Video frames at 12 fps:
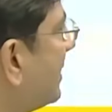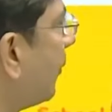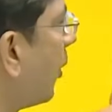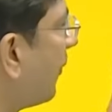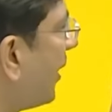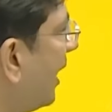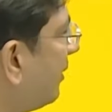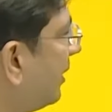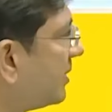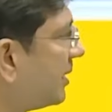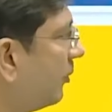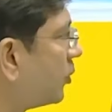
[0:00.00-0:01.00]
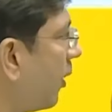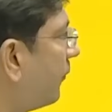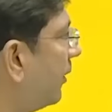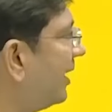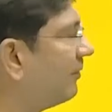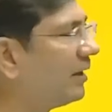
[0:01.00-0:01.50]
is a proprietary
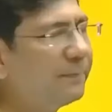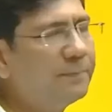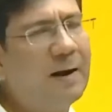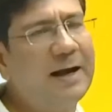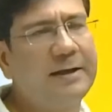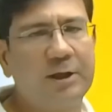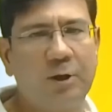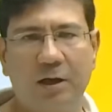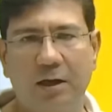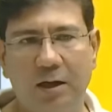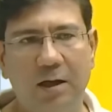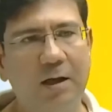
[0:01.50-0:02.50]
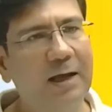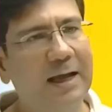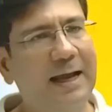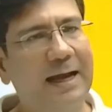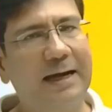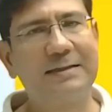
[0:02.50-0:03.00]
software developed by Teoler.
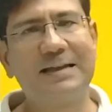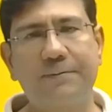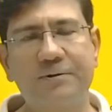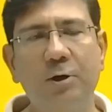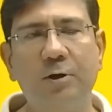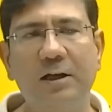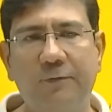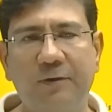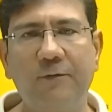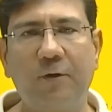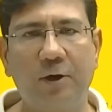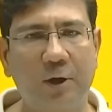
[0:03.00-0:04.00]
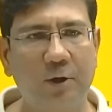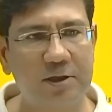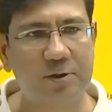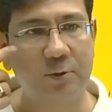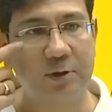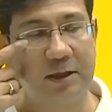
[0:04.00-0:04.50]
It is absolutely free for
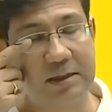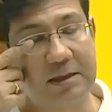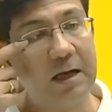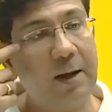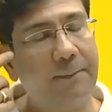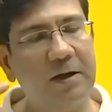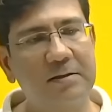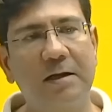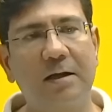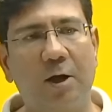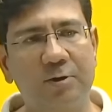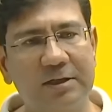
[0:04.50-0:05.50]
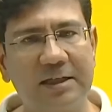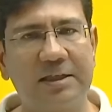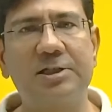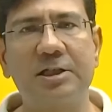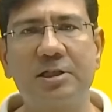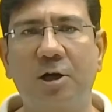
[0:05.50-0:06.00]
Teoler students. Personal counseling
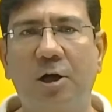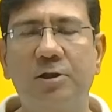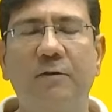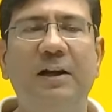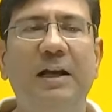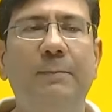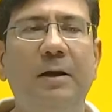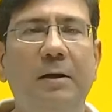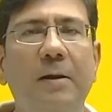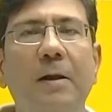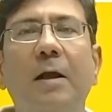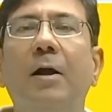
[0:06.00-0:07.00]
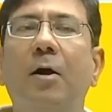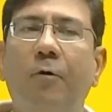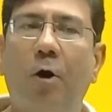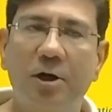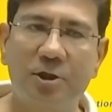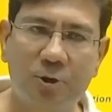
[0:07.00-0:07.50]
sessions are also available.
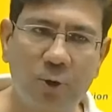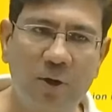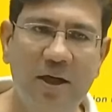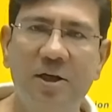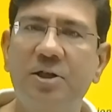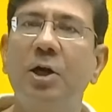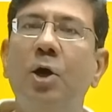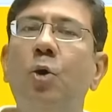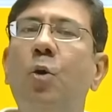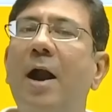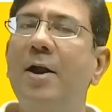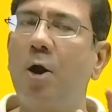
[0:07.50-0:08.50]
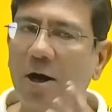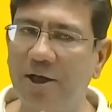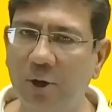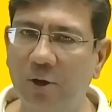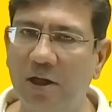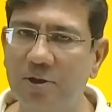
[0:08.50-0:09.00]
For students who are
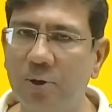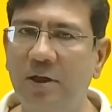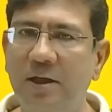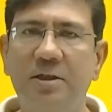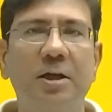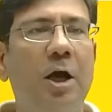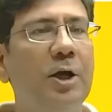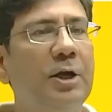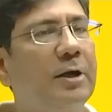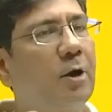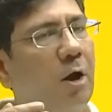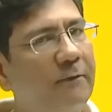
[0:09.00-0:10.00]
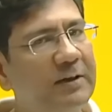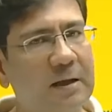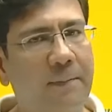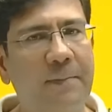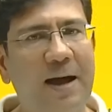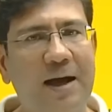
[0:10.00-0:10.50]
not Teoler students, you can
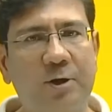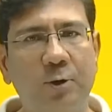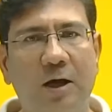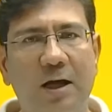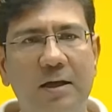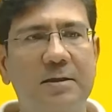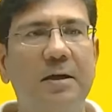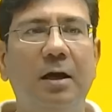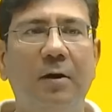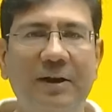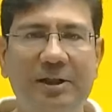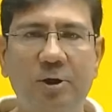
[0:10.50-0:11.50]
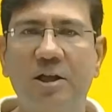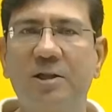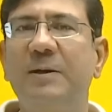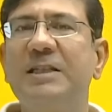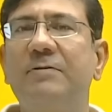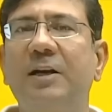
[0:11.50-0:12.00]
always come back to us with your
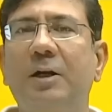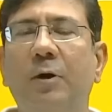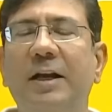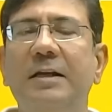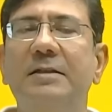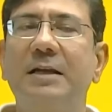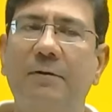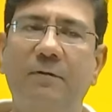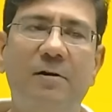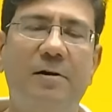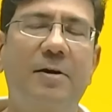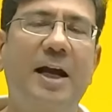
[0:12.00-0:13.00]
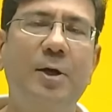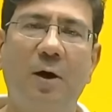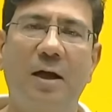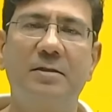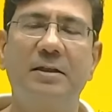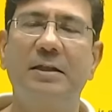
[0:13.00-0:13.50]
specific queries and we will try
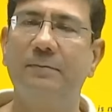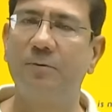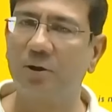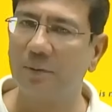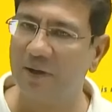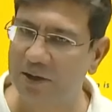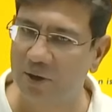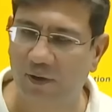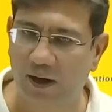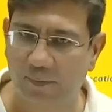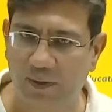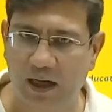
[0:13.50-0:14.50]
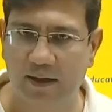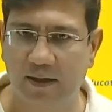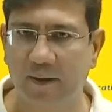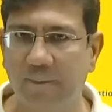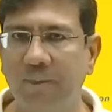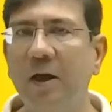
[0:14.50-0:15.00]
to answer them to the best of our
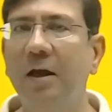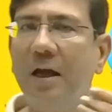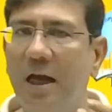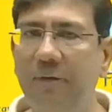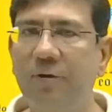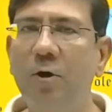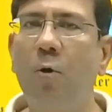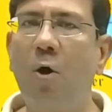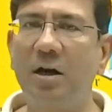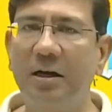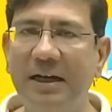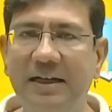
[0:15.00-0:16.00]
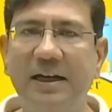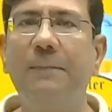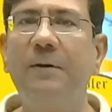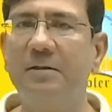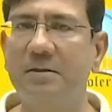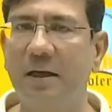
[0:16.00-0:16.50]
ability. If you want a
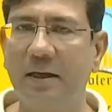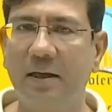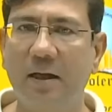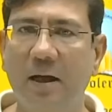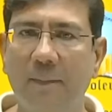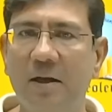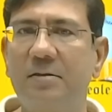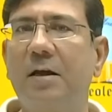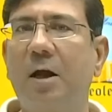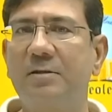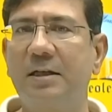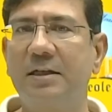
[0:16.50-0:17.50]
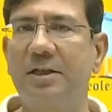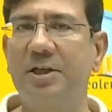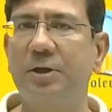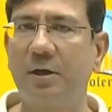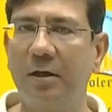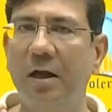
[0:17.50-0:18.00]
detailed personal counseling
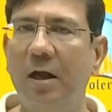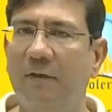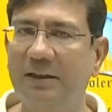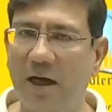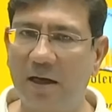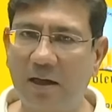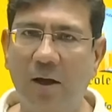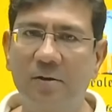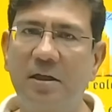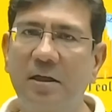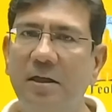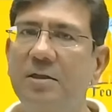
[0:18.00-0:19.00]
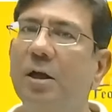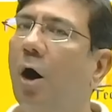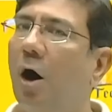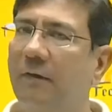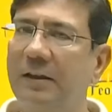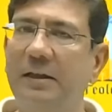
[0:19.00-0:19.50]
session with our counselors
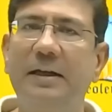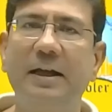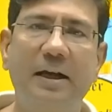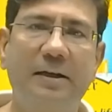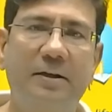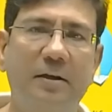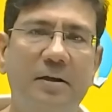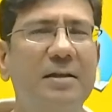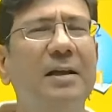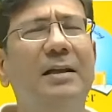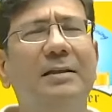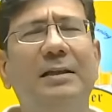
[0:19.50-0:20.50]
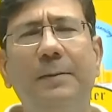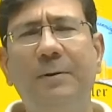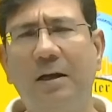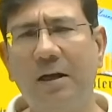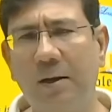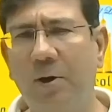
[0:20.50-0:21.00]
or with the directors, there will
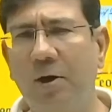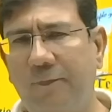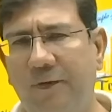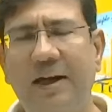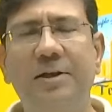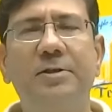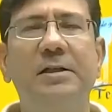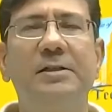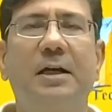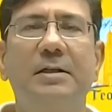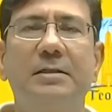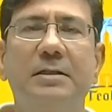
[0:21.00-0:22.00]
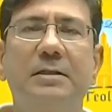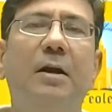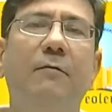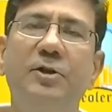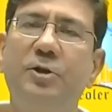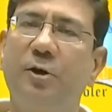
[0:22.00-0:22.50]
be a little bit of financial charges
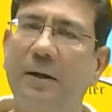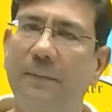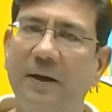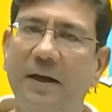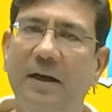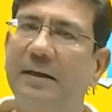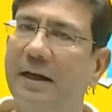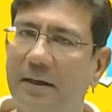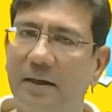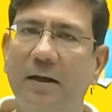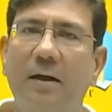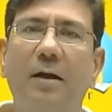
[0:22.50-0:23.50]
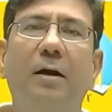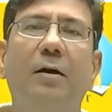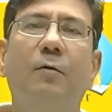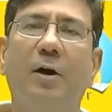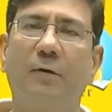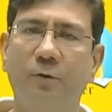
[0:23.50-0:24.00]
which you can pay and get
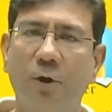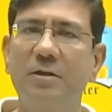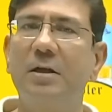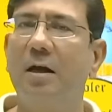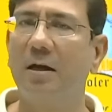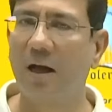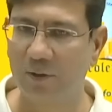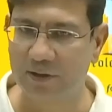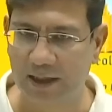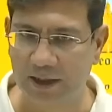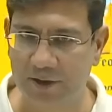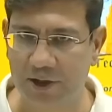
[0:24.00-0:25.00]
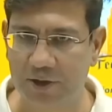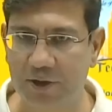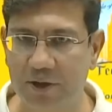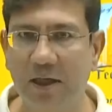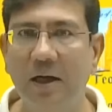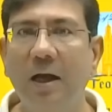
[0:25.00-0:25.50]
one of those counseling
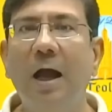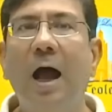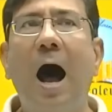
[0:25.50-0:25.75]
sessions.